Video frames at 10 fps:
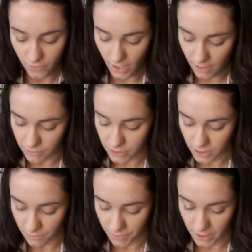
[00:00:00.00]
I'm just
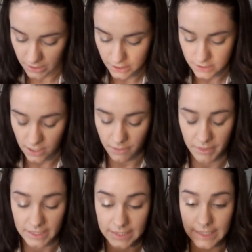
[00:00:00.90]
going to put this on
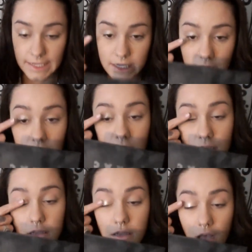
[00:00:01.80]
my lid.
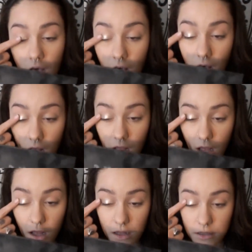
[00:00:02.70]

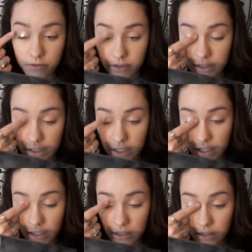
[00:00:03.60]
All over the
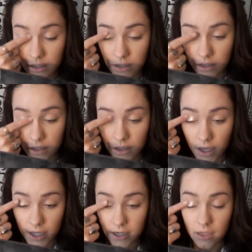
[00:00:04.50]
lid.
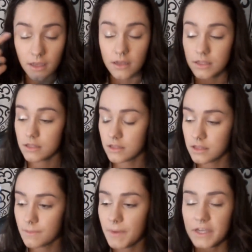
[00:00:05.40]
And
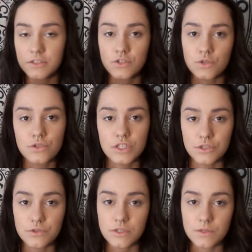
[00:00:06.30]
the best tool to
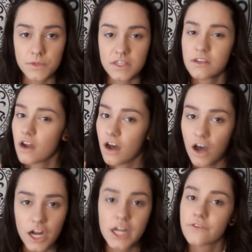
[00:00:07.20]
use these with
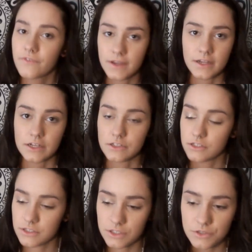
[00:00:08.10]
are your fingers.
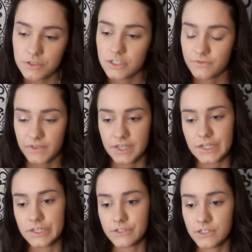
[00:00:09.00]
Use your
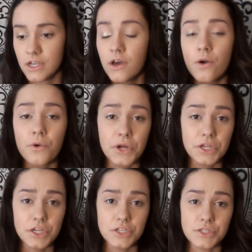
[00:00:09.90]
fingers. Or
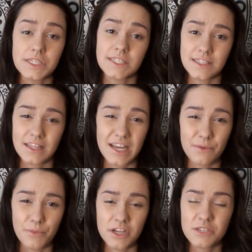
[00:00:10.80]
you can use a
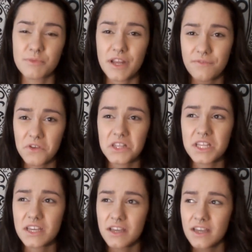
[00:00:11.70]
synthetic brush. But I feel
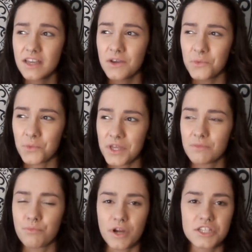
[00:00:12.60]
like
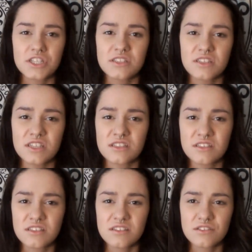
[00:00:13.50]
with brushes,
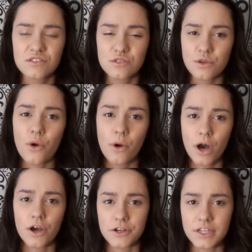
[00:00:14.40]
it's so
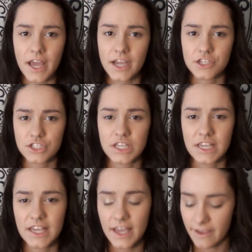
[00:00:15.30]
hard to actually
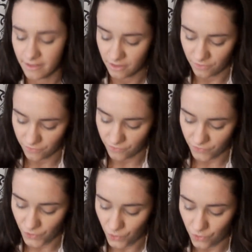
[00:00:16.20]
get the
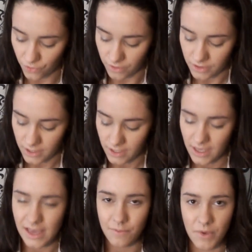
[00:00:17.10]
full
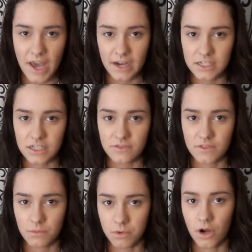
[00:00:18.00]
impact of
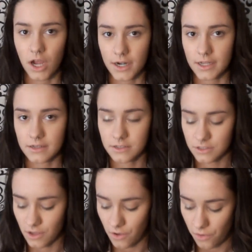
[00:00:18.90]
the product.
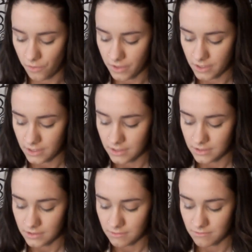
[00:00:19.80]
So
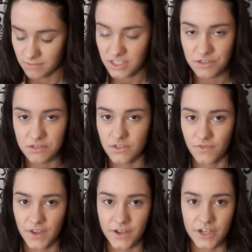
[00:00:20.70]
use your
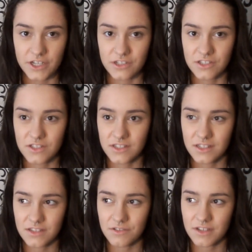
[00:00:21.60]
fingers.
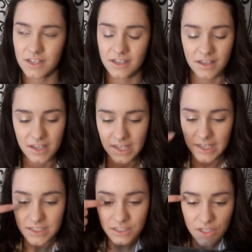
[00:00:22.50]

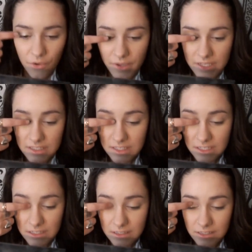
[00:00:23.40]
It's so
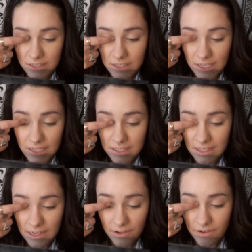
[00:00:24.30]
easy to get
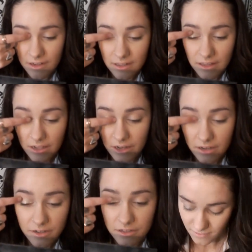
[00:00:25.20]
down in there.
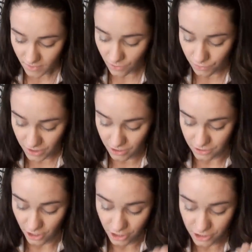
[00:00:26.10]
With the
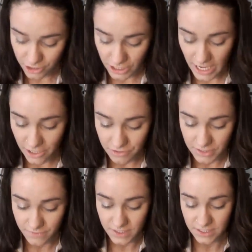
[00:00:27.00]
darker shadows
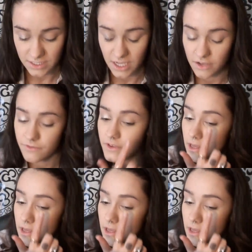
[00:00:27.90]
of this stuff,